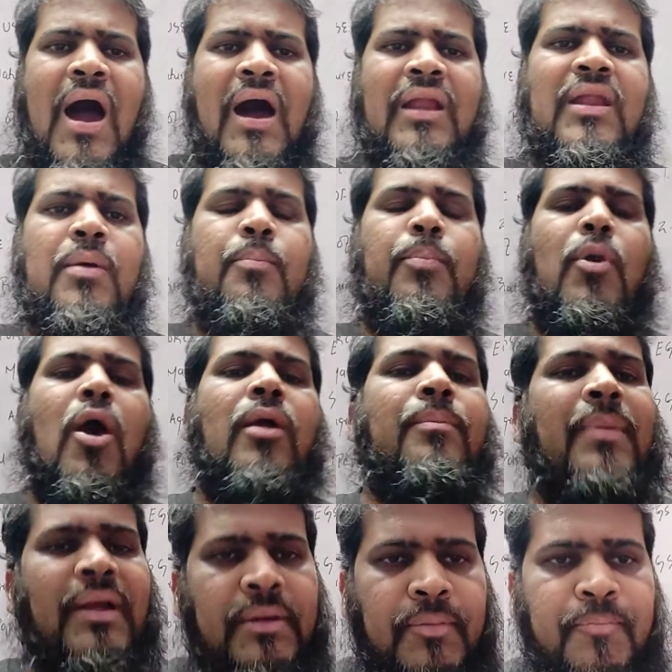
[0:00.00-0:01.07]

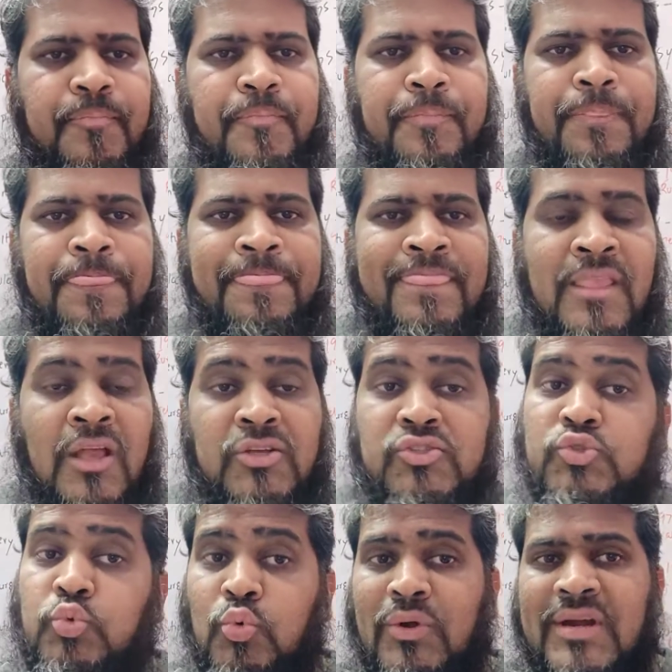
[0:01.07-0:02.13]
unemployment.
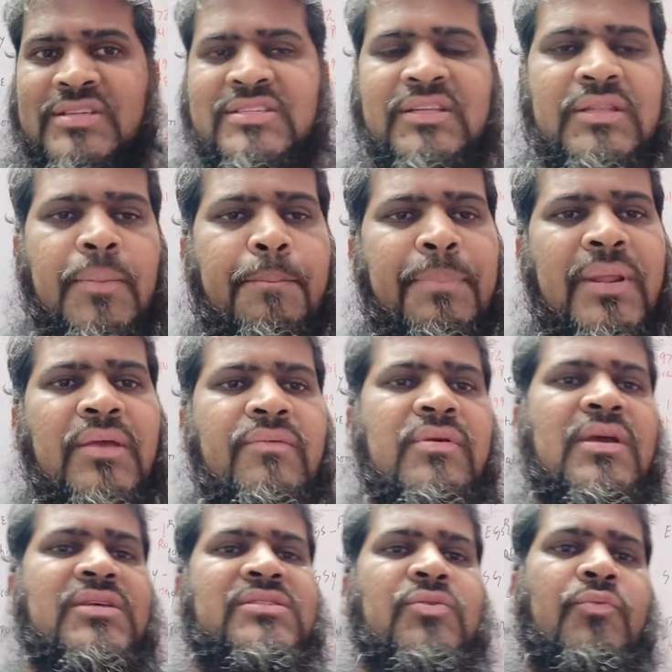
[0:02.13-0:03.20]
Students, in the
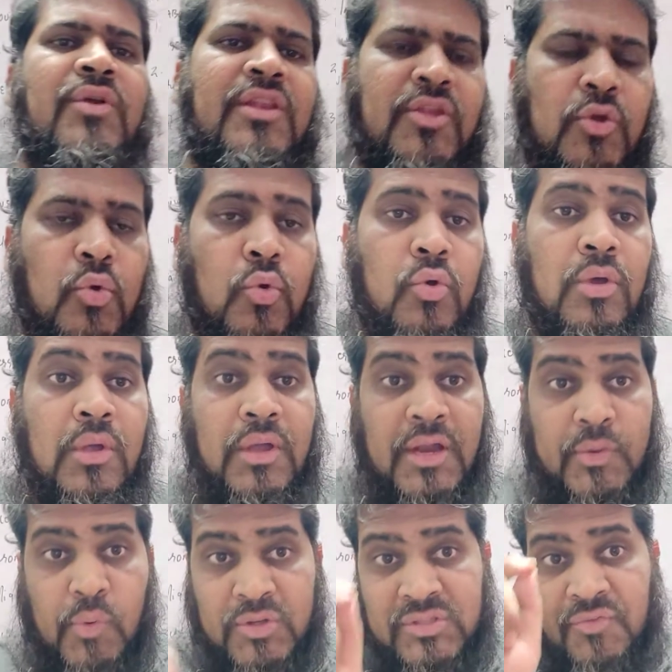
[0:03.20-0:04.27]
previous video,
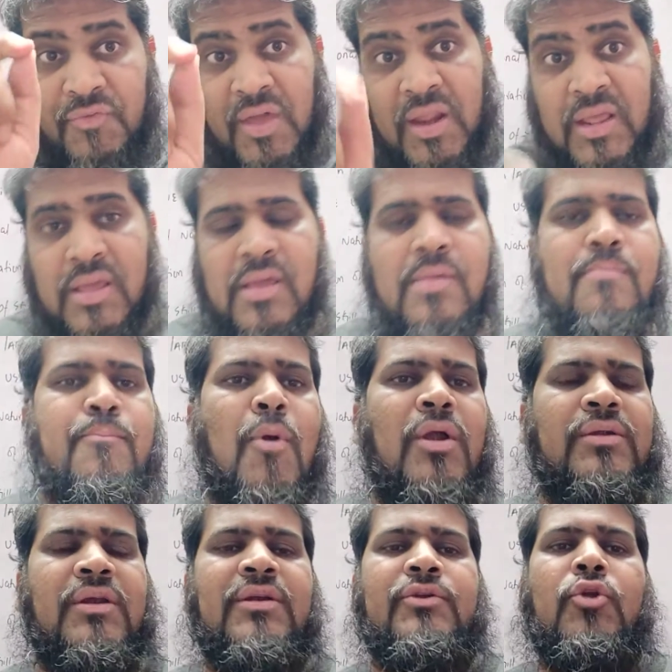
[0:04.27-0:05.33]
it was a very
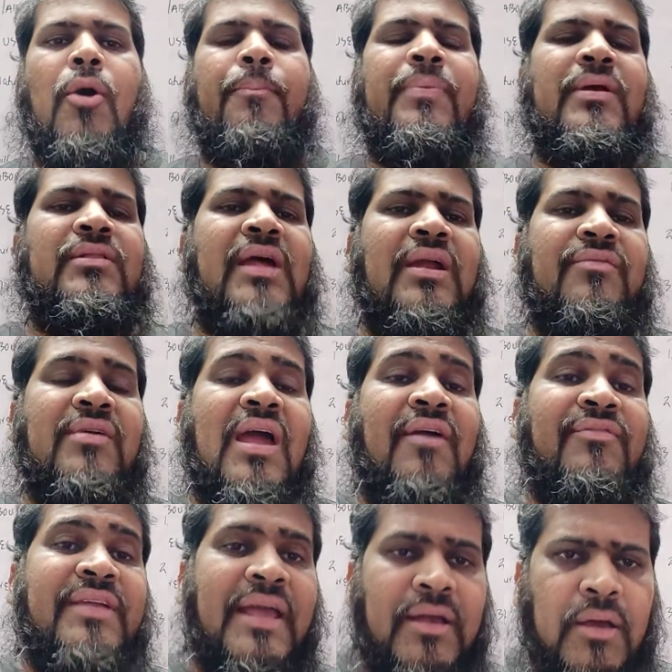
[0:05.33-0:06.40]
important topic that we
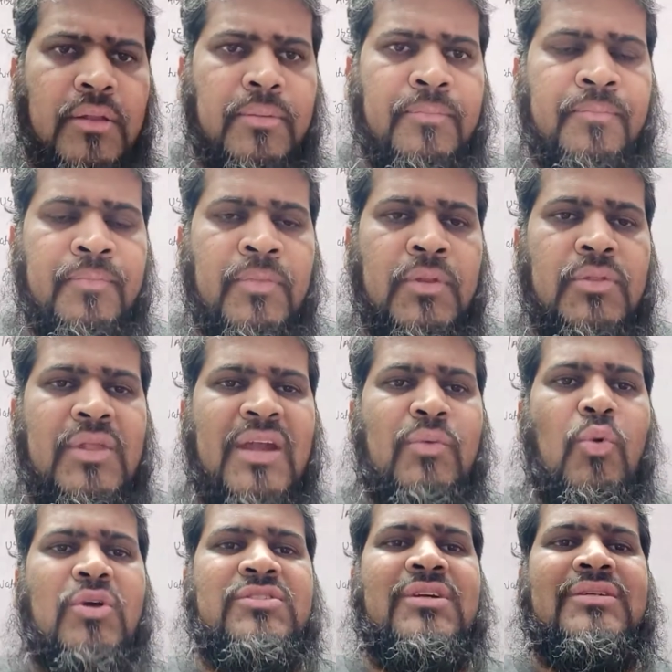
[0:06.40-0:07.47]
have taken, that
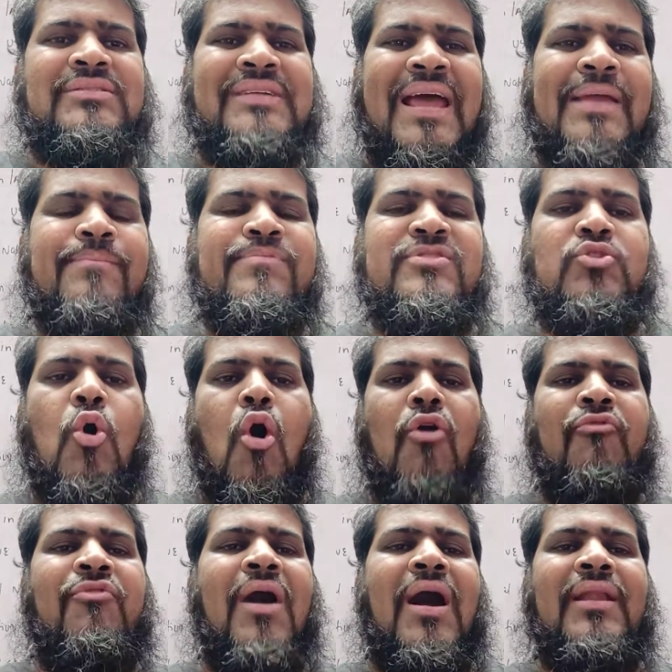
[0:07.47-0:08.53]
was the types
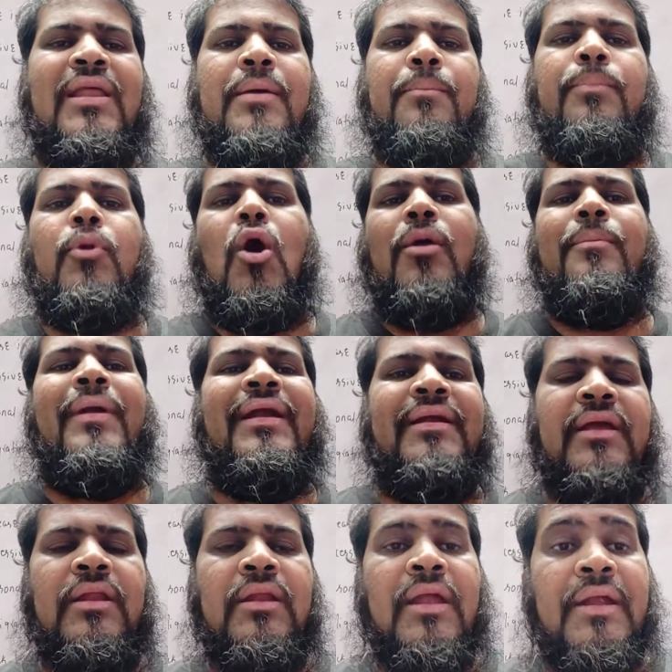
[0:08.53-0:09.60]
of
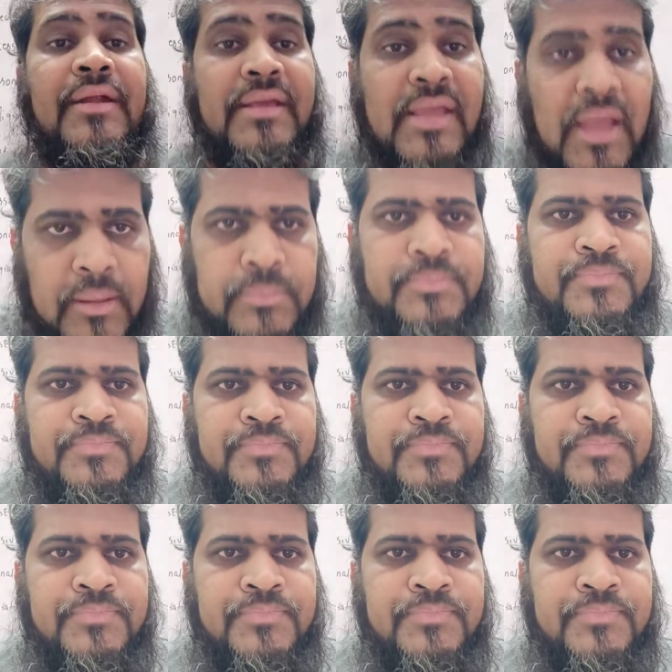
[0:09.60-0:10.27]
unemployment in India.